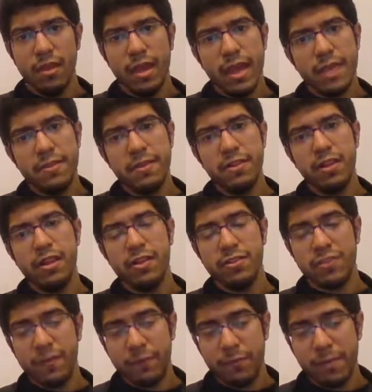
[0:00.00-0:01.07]
And then a lot of
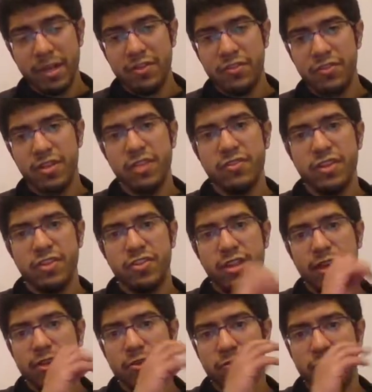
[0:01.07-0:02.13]
this information she does, like she
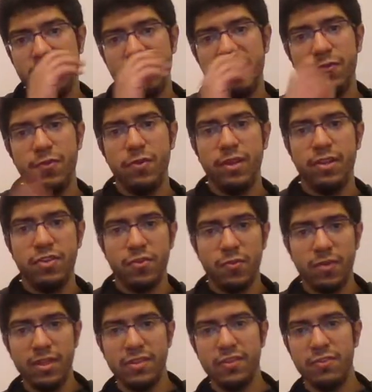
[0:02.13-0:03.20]
likes greasy food and she
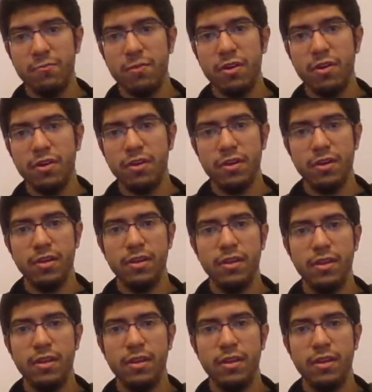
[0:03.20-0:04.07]
releases manga.